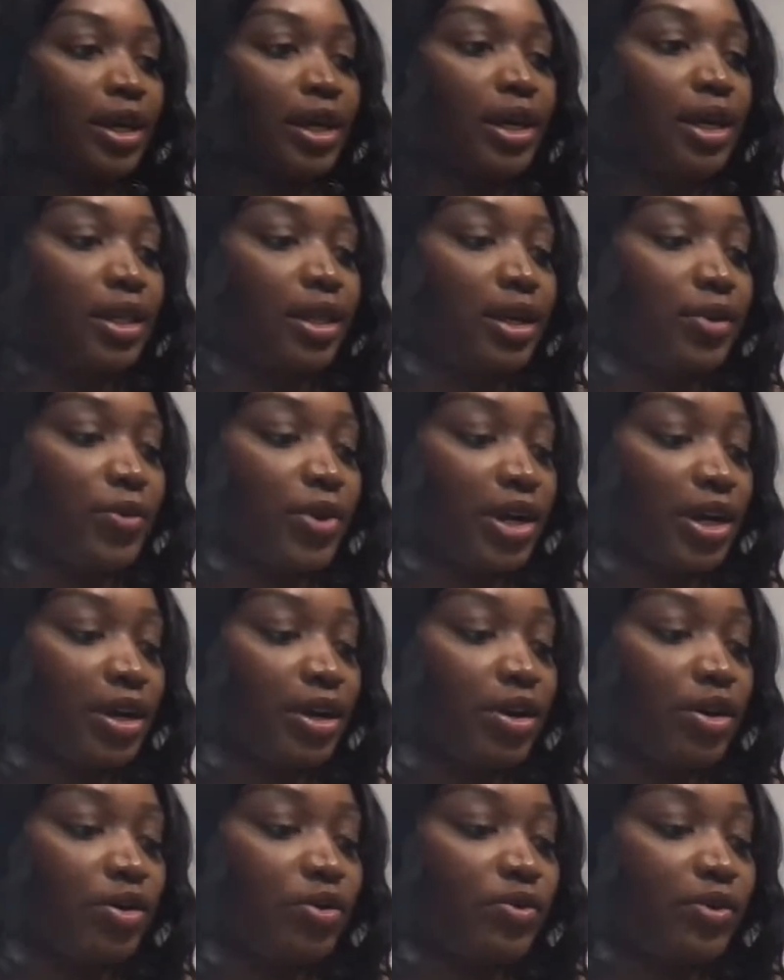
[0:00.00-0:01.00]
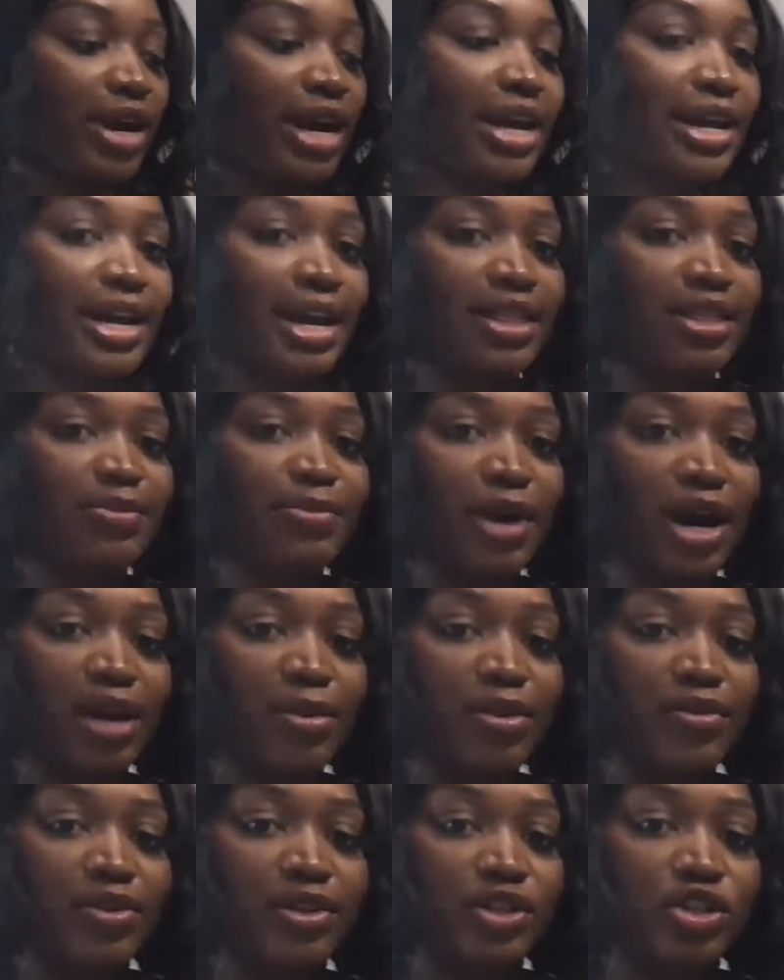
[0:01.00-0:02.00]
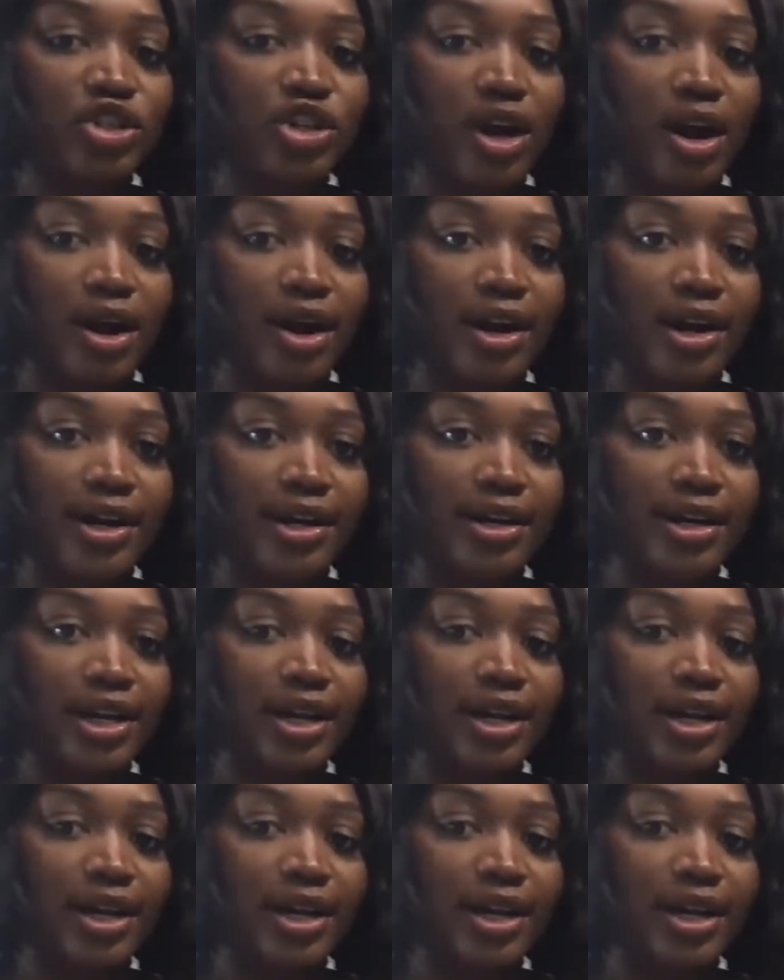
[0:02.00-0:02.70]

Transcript: And then we're going to go right at the bottom of the jar